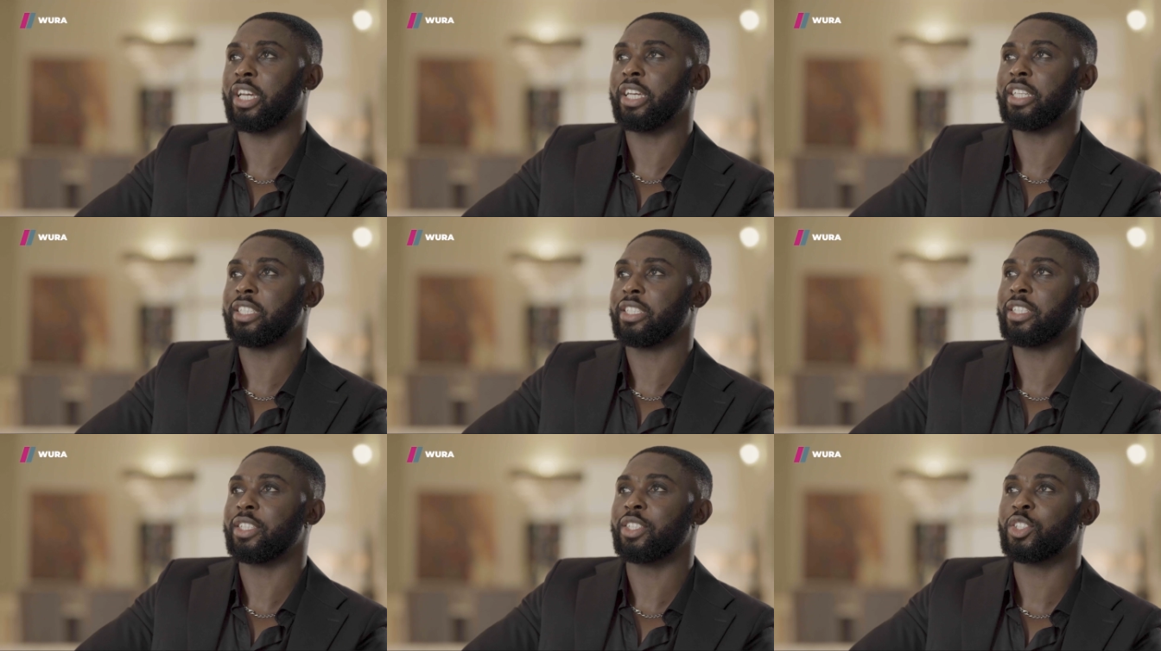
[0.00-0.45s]

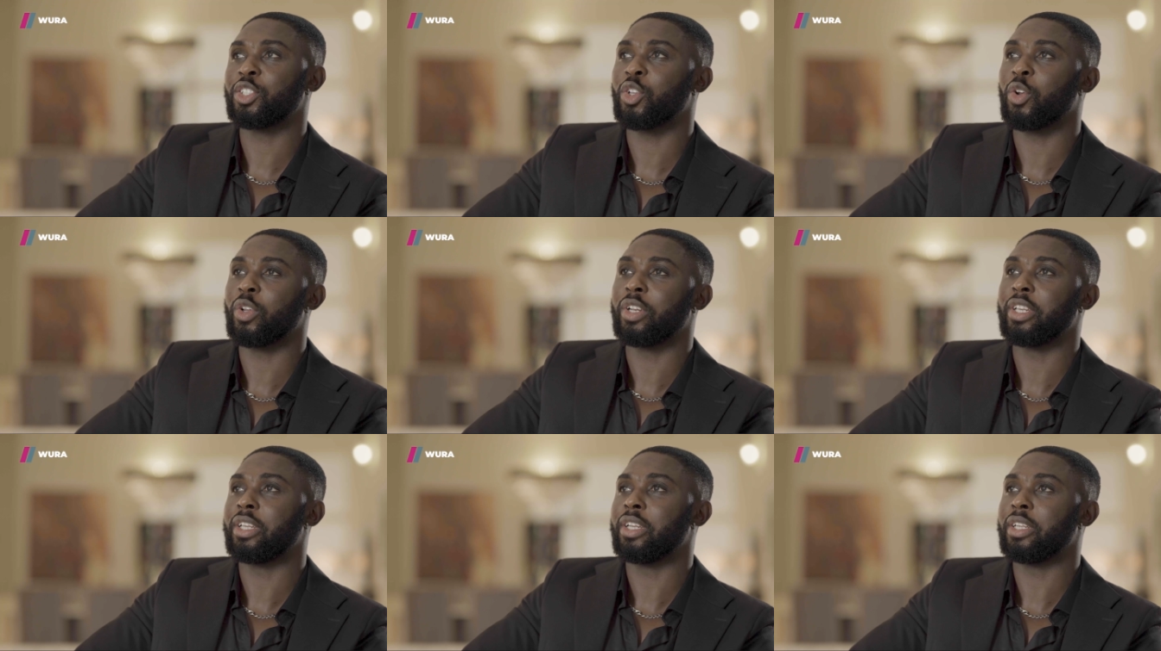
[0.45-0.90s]
is
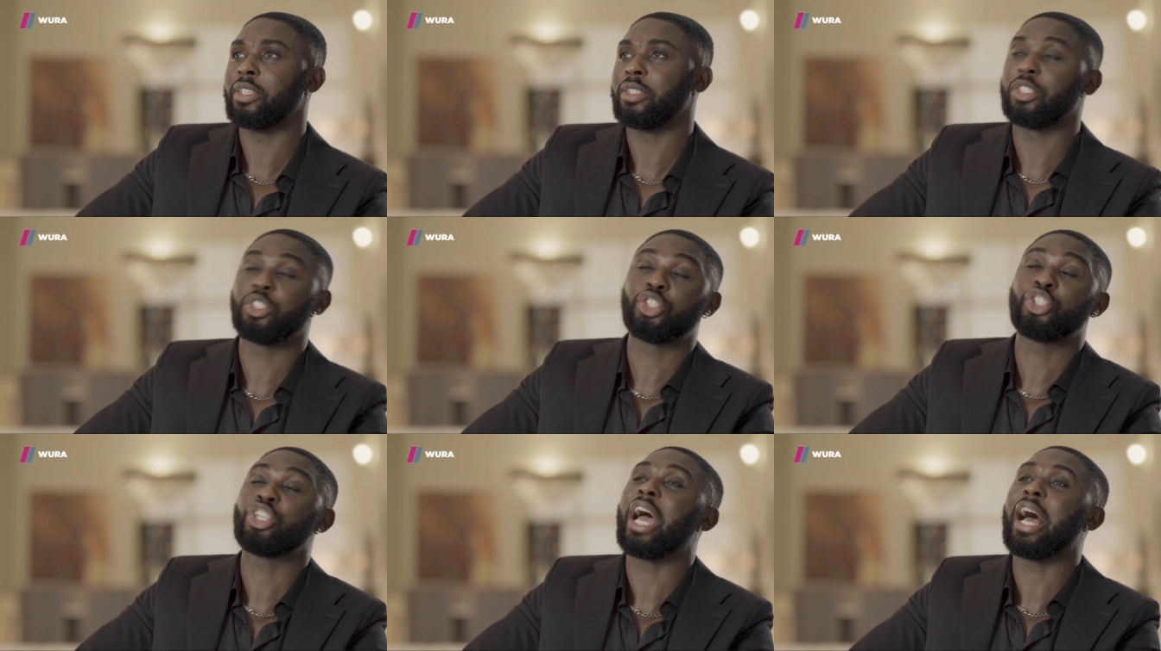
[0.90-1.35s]
the
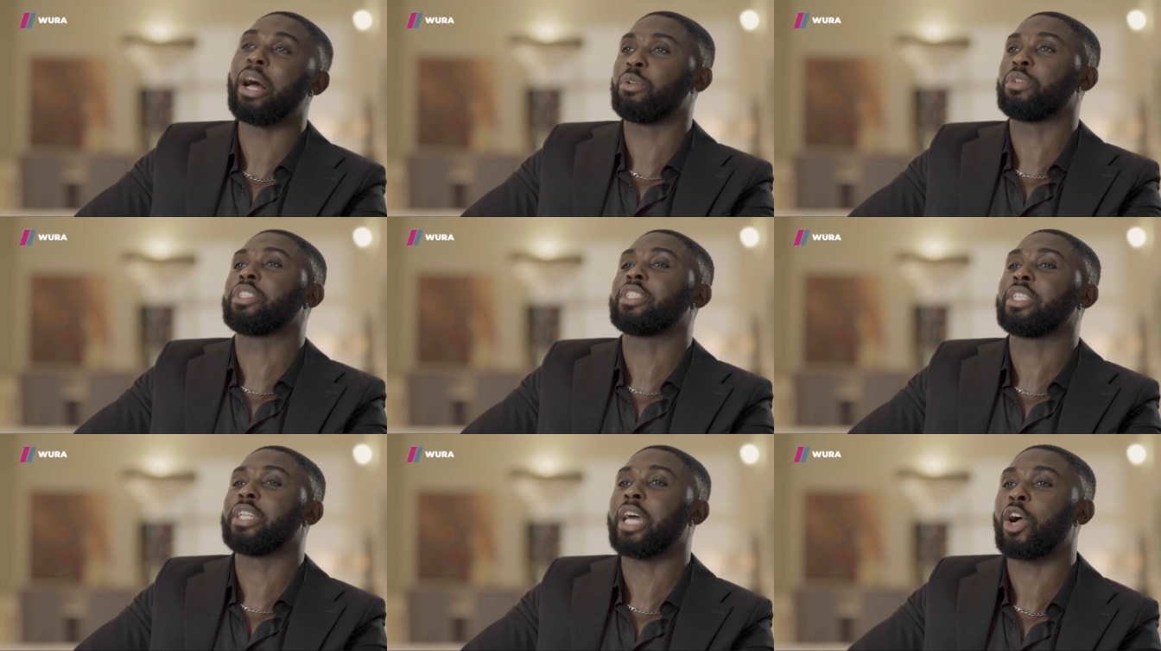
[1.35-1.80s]

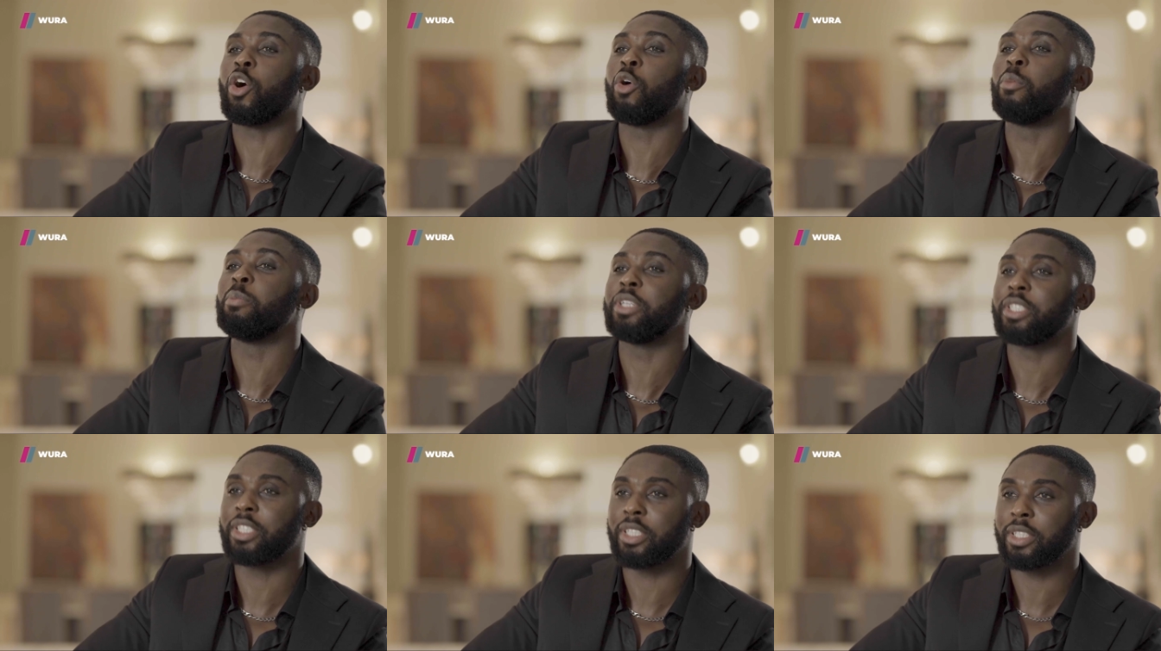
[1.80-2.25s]
child that got
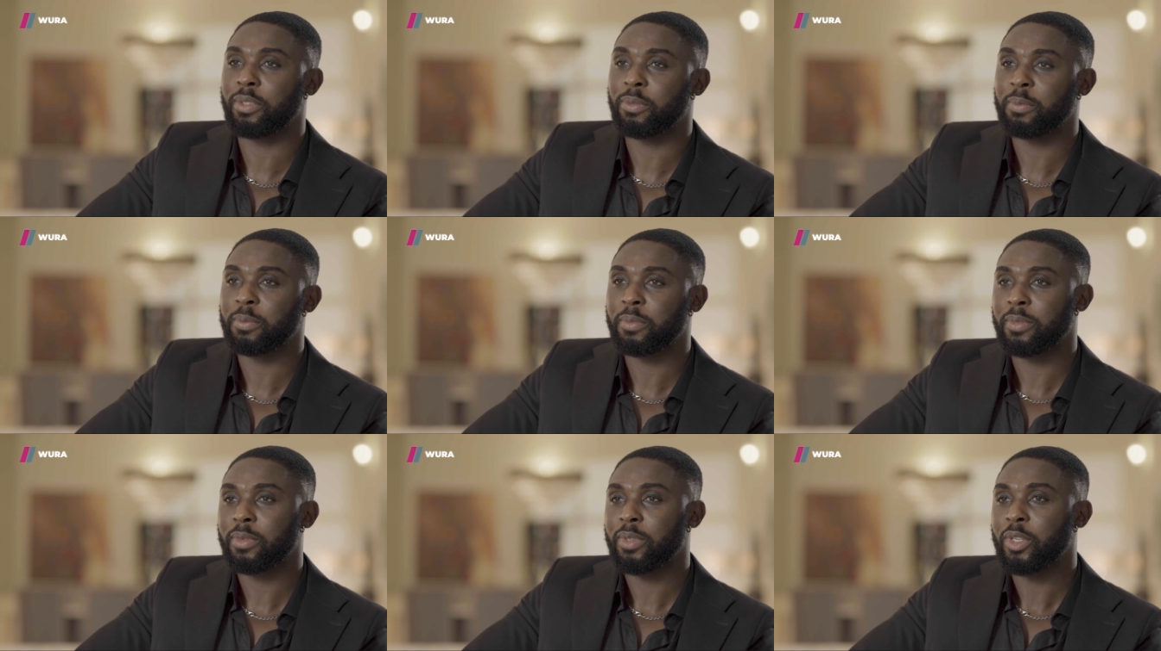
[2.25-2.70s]
missing.
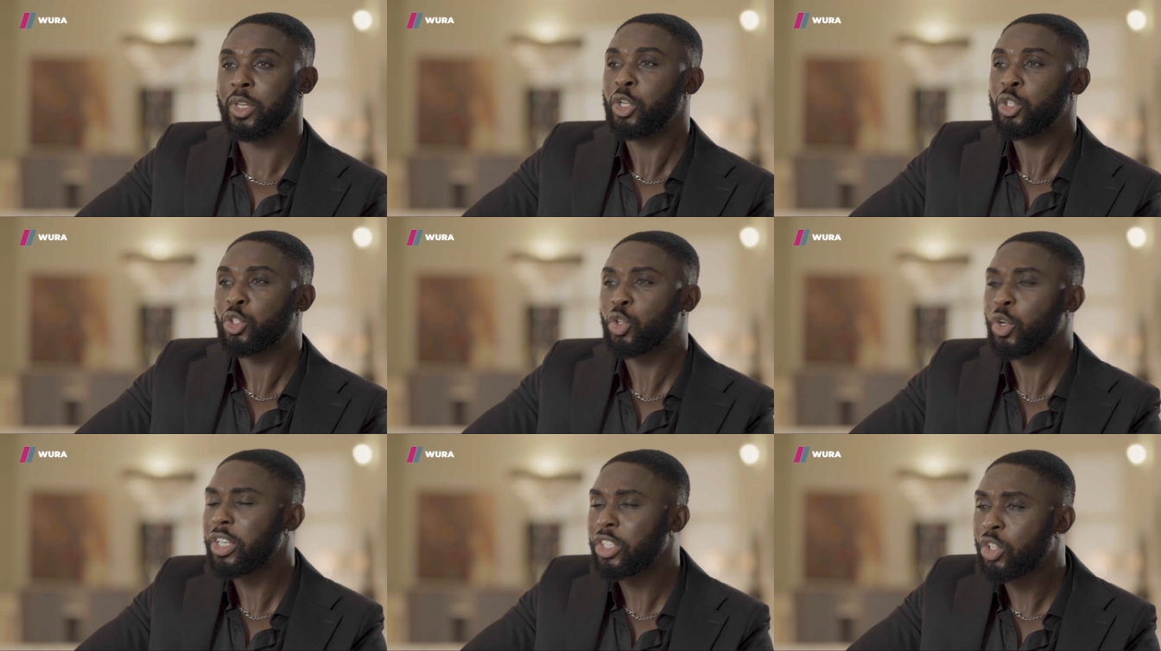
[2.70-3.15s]

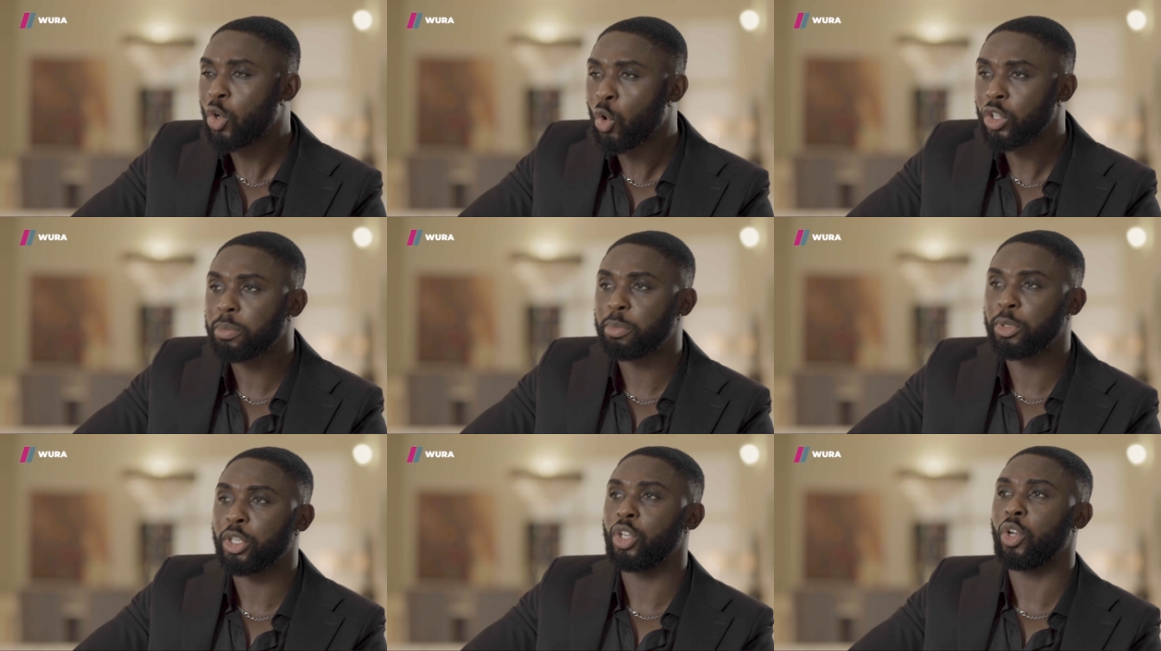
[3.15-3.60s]
So it
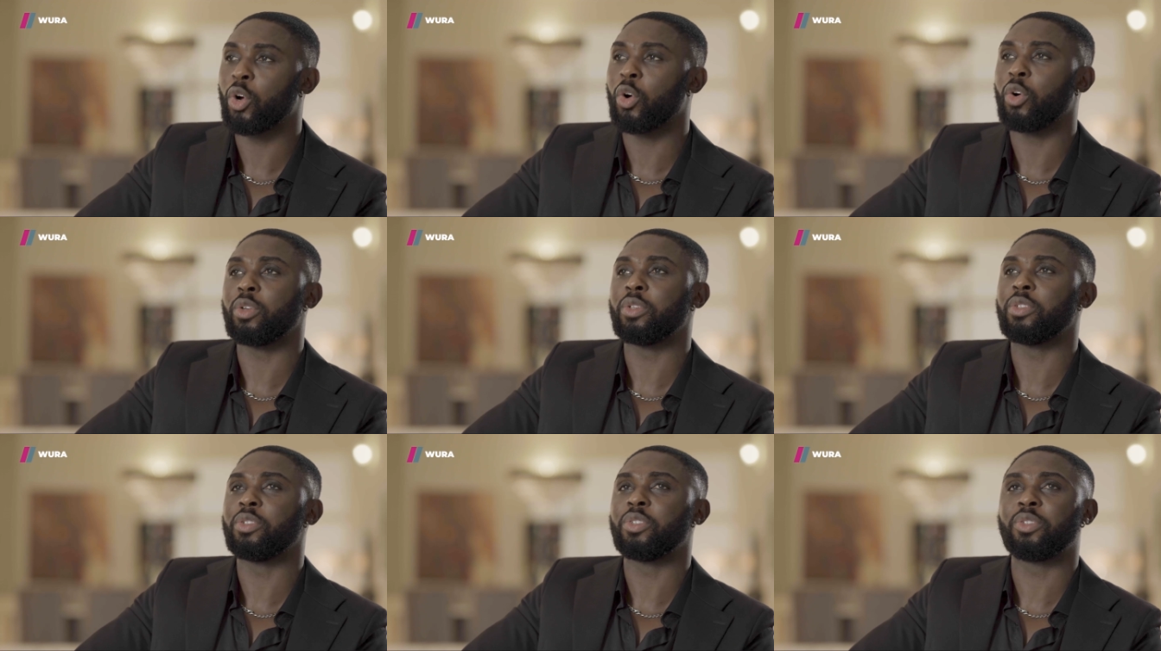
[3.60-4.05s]
goes
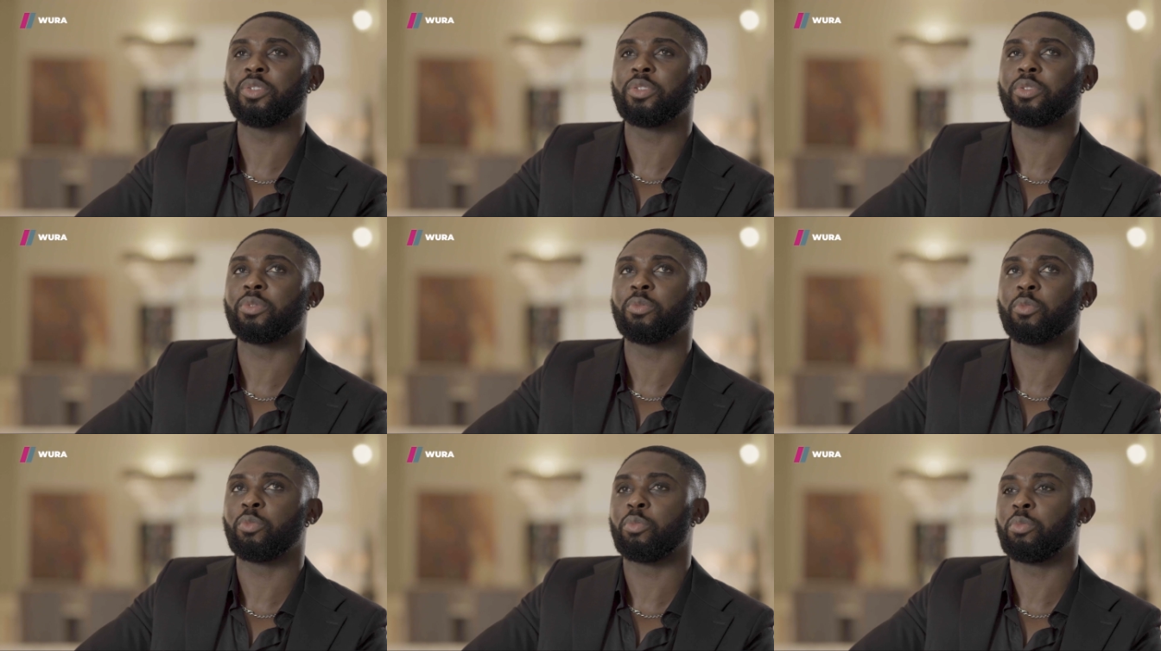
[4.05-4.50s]
beyond
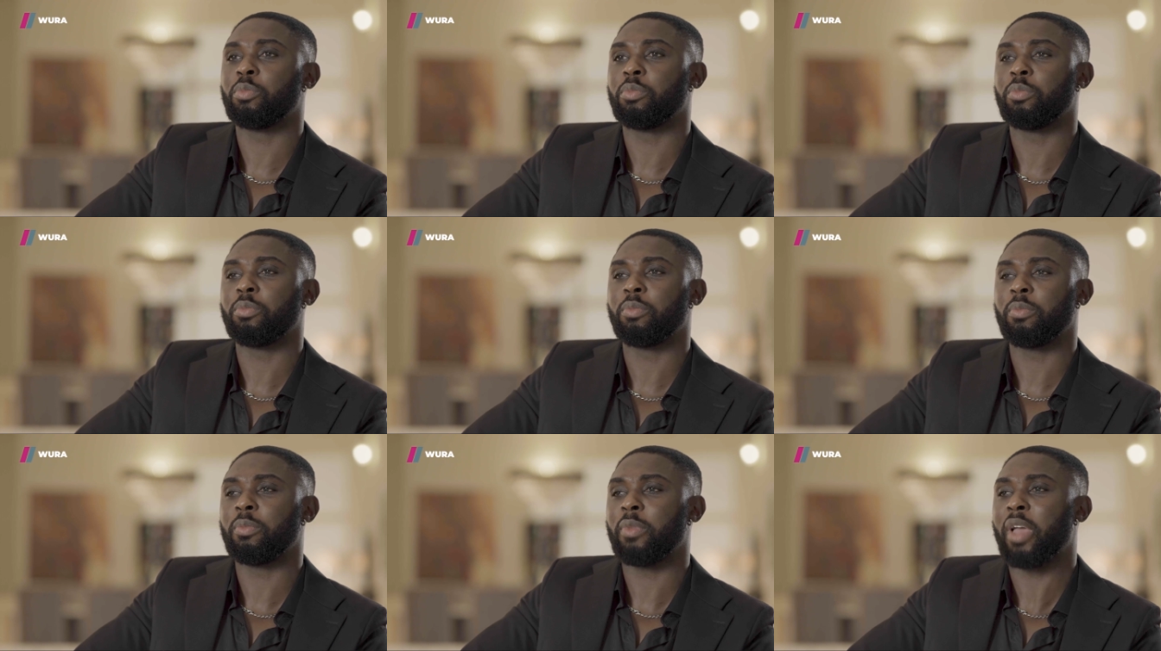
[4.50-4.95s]

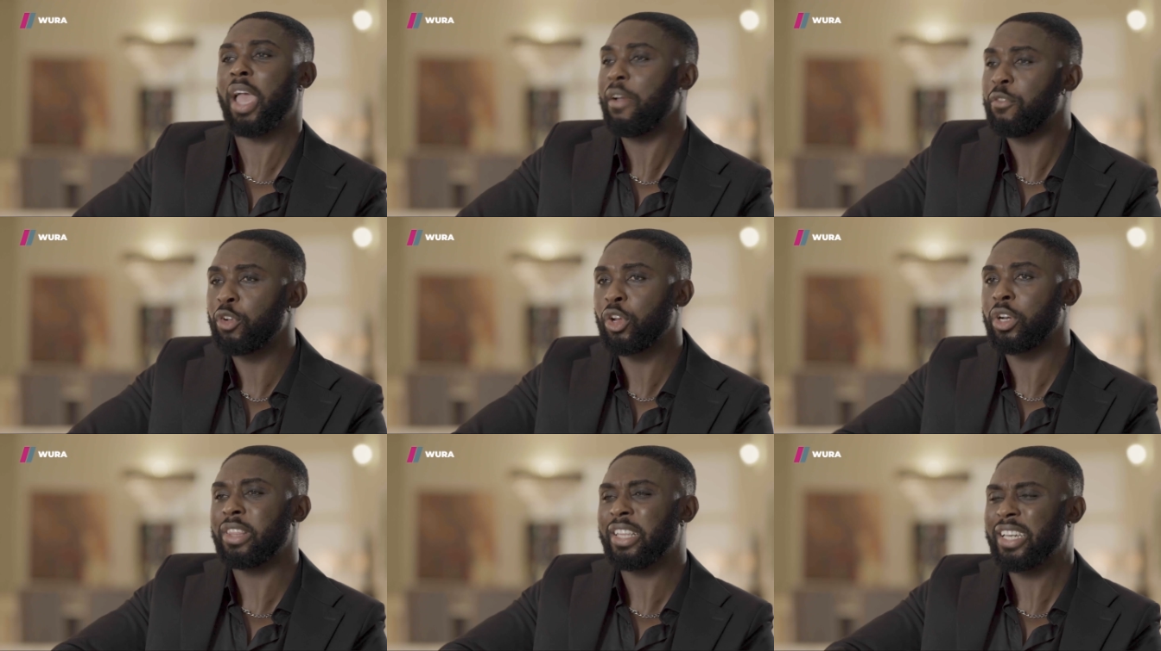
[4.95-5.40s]

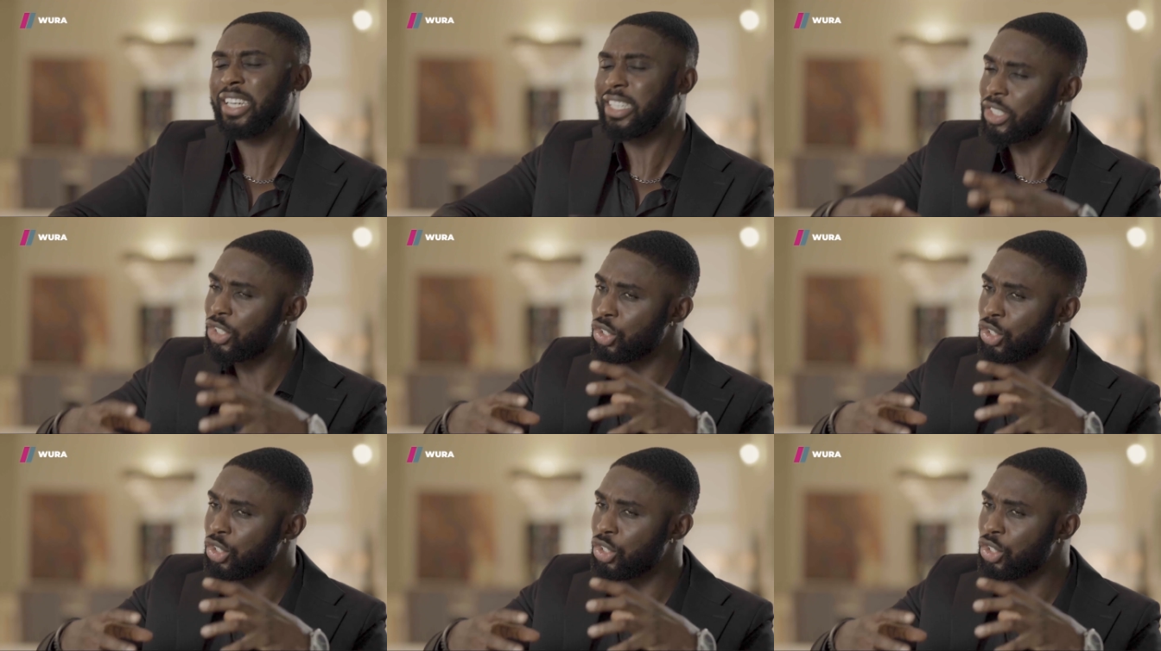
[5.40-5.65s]
every other thing. There's